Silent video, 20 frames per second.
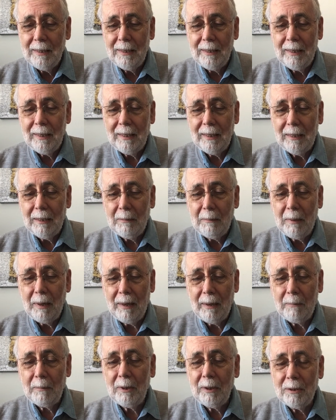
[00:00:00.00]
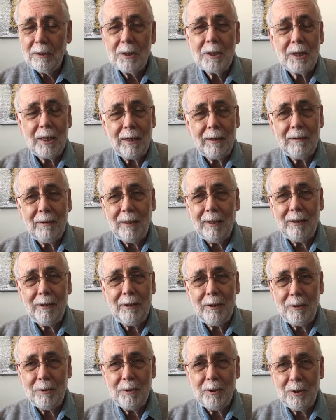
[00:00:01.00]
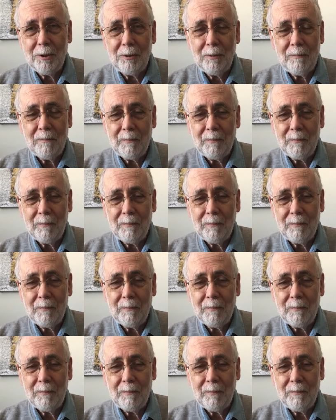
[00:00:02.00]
I'm going to say thank you too.